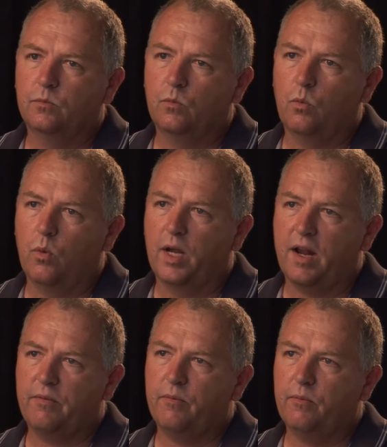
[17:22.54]

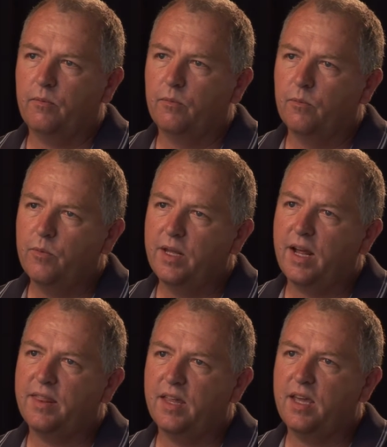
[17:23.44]
when
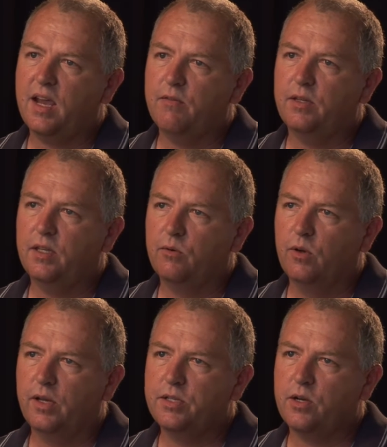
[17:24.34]
I think everything
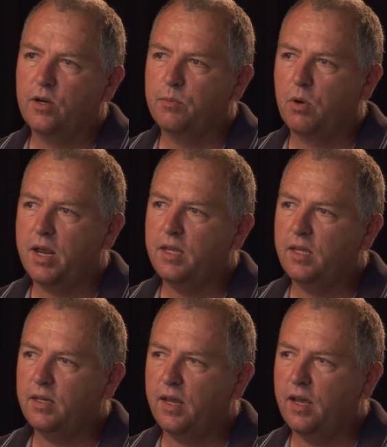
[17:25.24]
really started
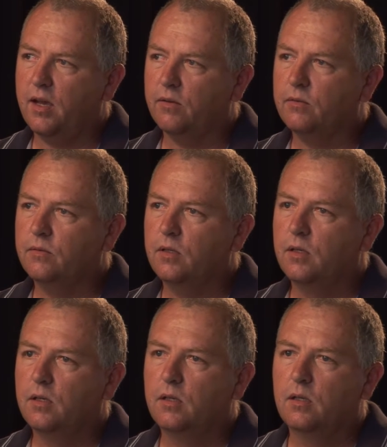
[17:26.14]
breaking down,
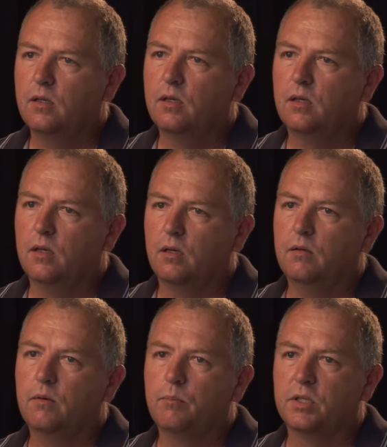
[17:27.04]

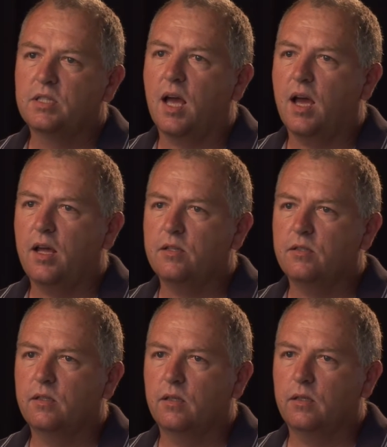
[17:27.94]

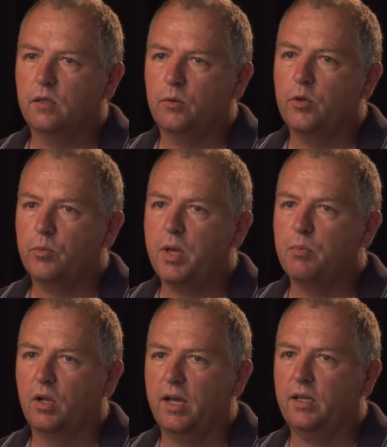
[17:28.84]
besides the
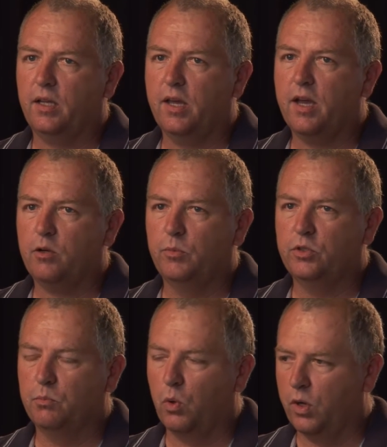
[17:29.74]
people like the
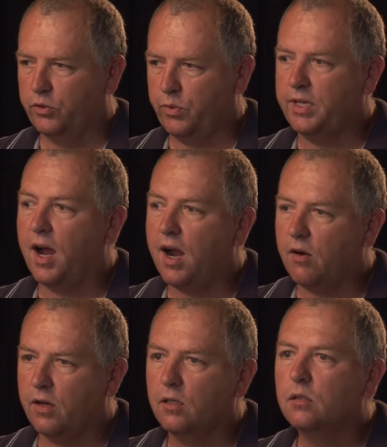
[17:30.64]
Eckelmans and Boyles
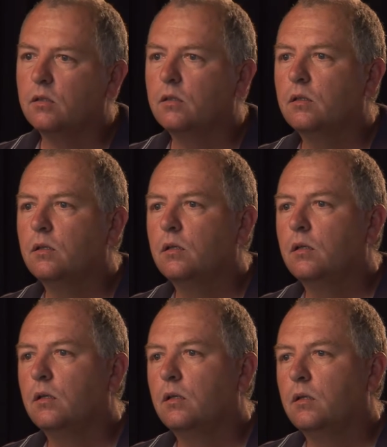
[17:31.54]
retiring
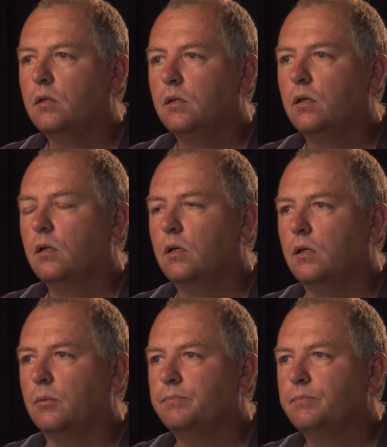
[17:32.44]

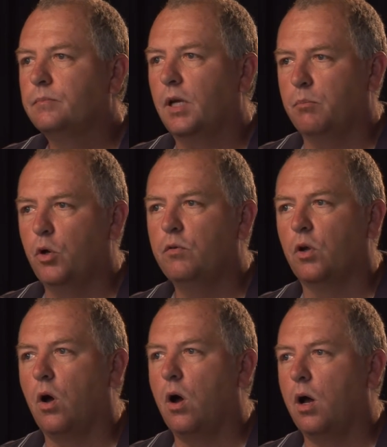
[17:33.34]
and moving
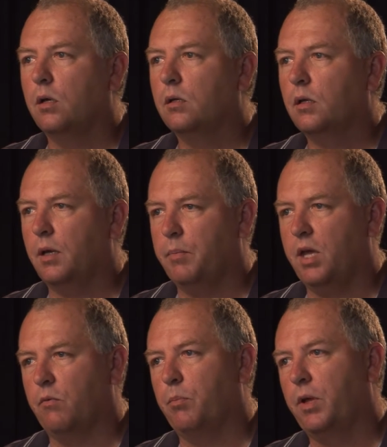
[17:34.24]
on and
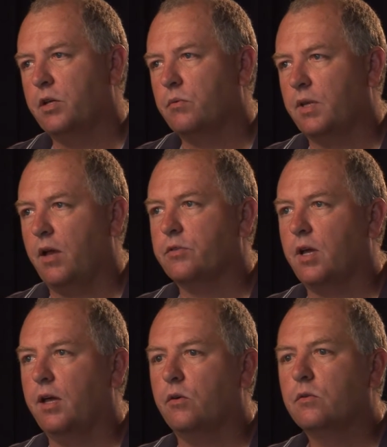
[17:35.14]
being replaced with
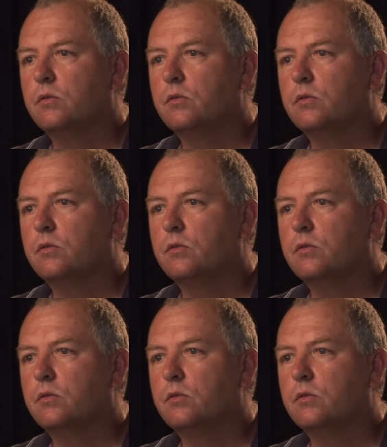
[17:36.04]
outsiders.